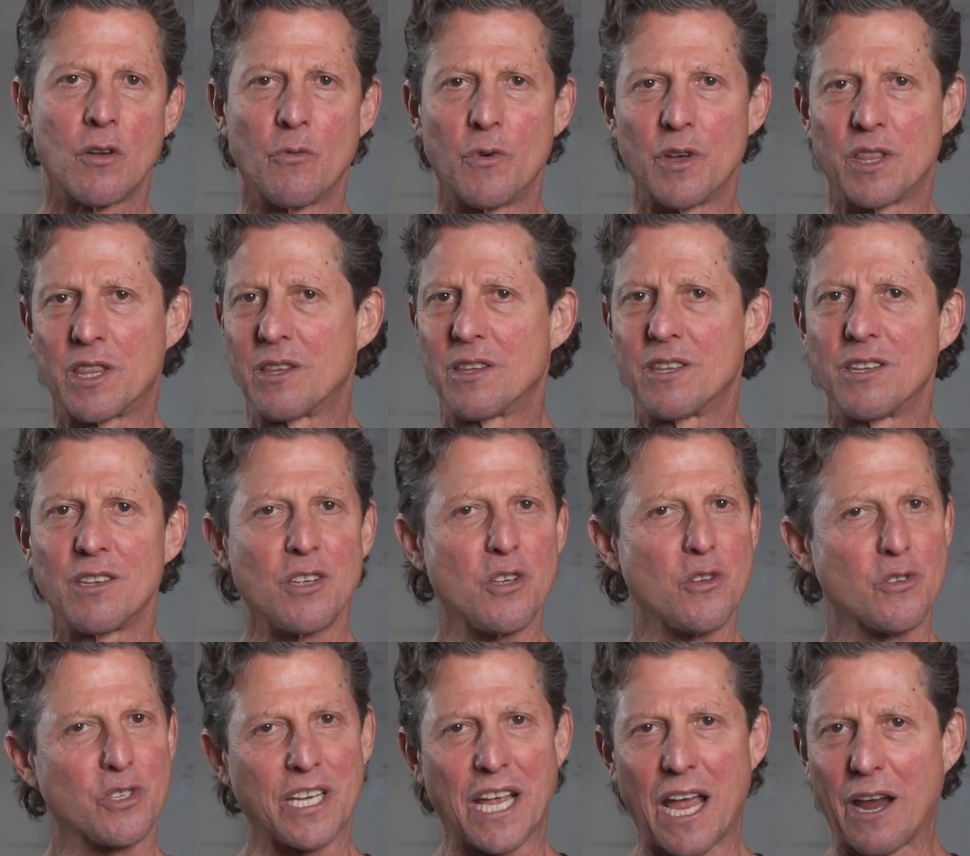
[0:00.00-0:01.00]
with
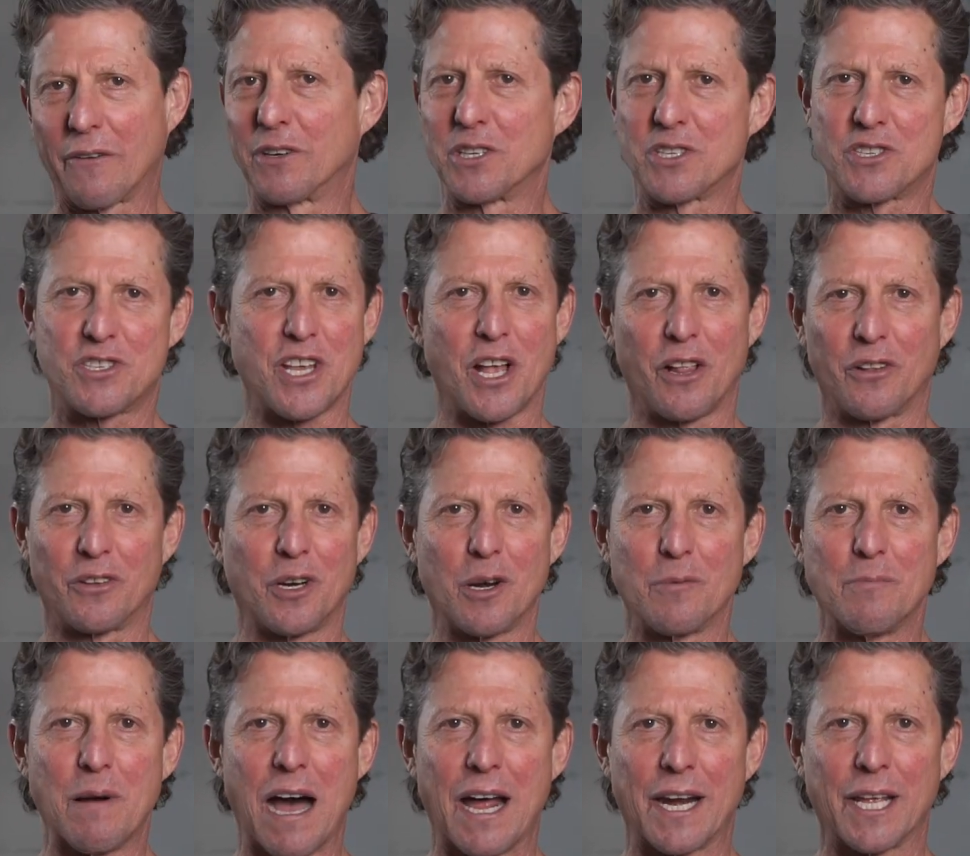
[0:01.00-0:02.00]
using every cell in their
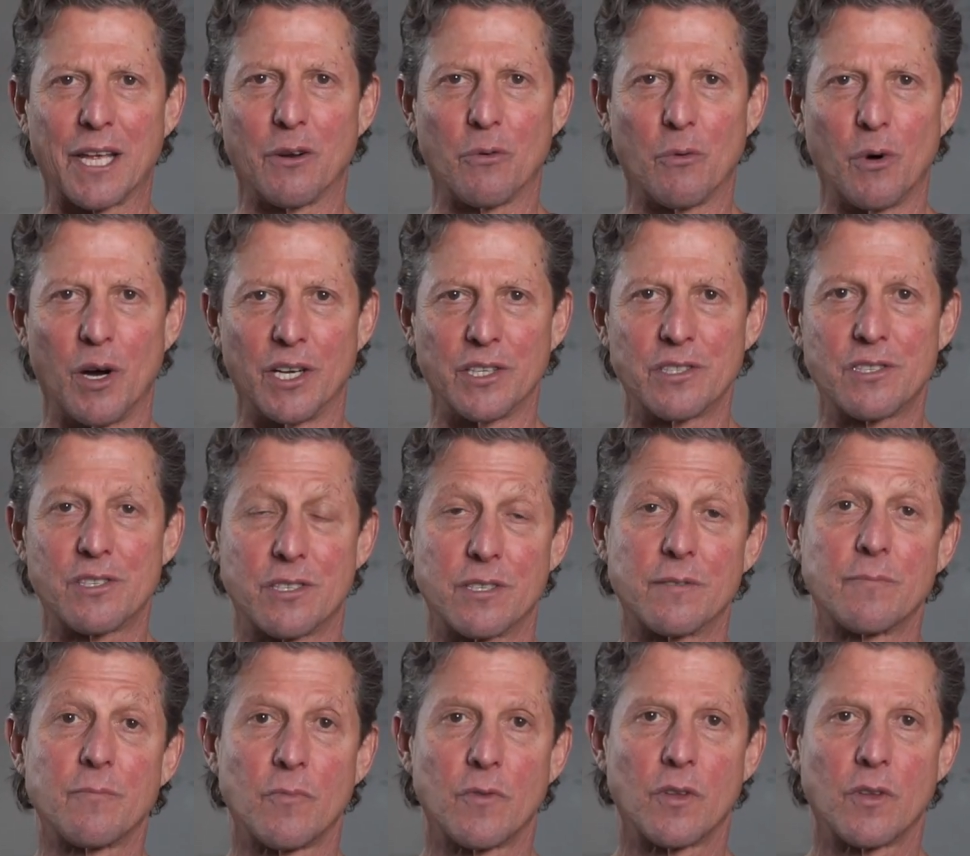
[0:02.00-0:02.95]
body at once.